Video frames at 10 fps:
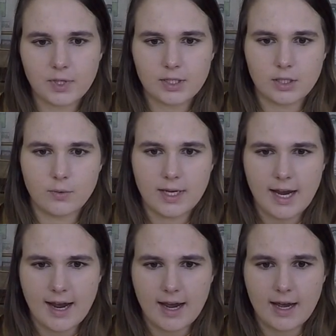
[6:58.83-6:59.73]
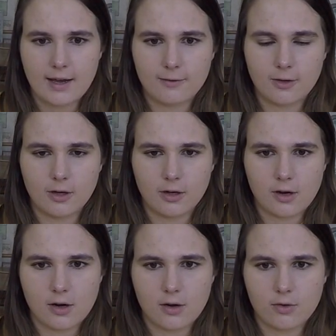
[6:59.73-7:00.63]
So we have
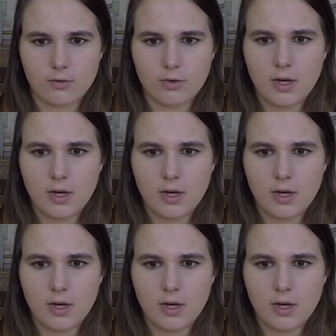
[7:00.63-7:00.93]
our